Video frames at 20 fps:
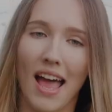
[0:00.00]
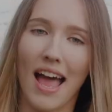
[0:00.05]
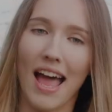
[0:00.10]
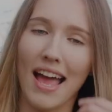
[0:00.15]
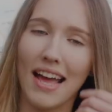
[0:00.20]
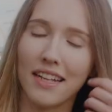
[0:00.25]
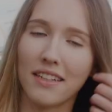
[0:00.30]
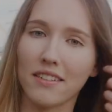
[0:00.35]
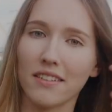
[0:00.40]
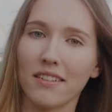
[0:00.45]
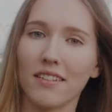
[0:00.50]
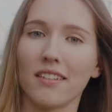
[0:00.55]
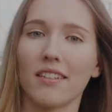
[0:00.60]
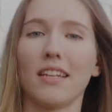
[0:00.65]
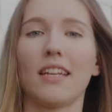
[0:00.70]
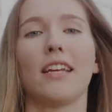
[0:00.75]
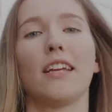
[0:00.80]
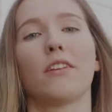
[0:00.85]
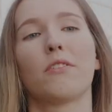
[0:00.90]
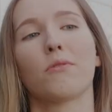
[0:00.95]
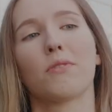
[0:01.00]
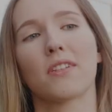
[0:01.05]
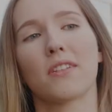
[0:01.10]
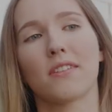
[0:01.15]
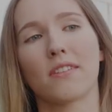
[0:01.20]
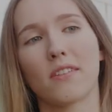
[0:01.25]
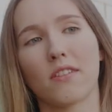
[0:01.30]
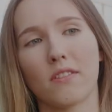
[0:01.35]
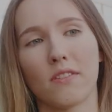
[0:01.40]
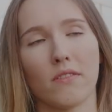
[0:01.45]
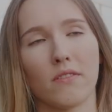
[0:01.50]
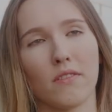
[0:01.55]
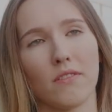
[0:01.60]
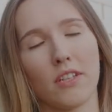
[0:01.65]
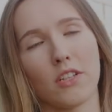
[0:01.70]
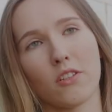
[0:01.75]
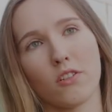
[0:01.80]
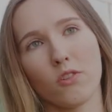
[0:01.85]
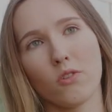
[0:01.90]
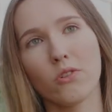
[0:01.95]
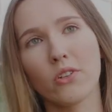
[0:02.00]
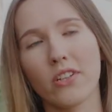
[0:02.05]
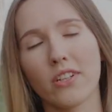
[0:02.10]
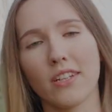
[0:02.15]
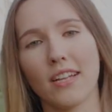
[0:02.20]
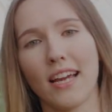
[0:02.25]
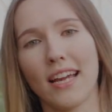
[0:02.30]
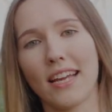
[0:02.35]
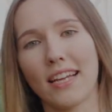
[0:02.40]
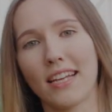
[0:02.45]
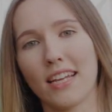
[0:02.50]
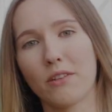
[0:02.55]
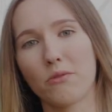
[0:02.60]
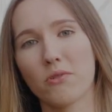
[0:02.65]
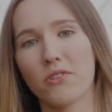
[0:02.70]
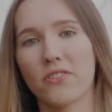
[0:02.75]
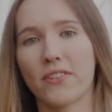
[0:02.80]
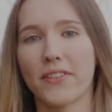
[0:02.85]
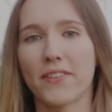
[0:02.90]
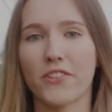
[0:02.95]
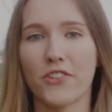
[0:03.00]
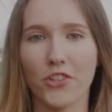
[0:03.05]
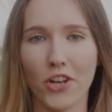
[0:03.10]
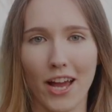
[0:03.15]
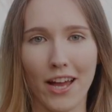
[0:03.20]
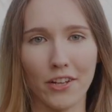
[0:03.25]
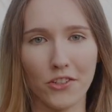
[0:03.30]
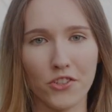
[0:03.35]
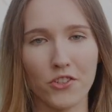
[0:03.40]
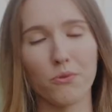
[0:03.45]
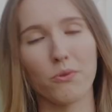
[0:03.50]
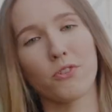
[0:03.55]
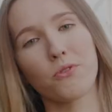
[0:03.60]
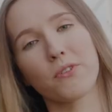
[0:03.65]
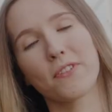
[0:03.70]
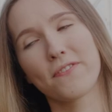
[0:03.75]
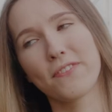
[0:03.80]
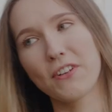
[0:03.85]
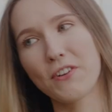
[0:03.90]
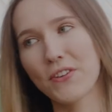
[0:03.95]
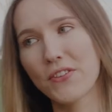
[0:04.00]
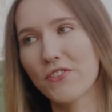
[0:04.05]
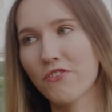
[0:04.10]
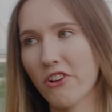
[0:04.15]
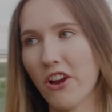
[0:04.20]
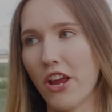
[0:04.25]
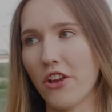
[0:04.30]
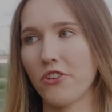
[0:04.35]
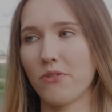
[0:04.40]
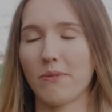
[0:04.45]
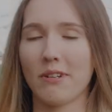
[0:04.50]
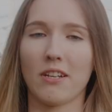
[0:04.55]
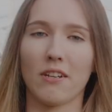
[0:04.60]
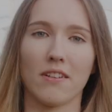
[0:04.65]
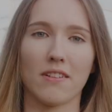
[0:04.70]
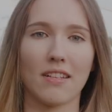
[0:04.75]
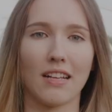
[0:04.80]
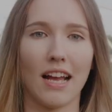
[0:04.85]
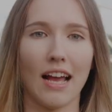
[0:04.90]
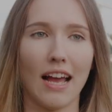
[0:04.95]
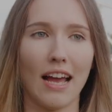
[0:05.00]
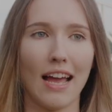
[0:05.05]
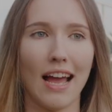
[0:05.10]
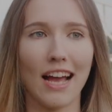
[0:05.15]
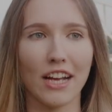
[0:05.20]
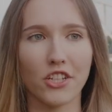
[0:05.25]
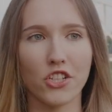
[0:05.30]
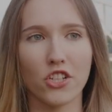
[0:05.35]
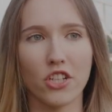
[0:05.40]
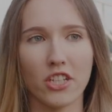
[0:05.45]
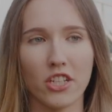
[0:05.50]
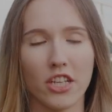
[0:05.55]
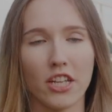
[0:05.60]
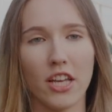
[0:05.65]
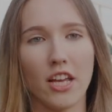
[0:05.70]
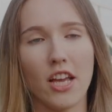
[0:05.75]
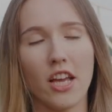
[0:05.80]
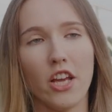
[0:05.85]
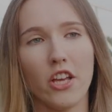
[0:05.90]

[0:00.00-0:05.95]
and it looked like it was discharged, which was very strange because I actually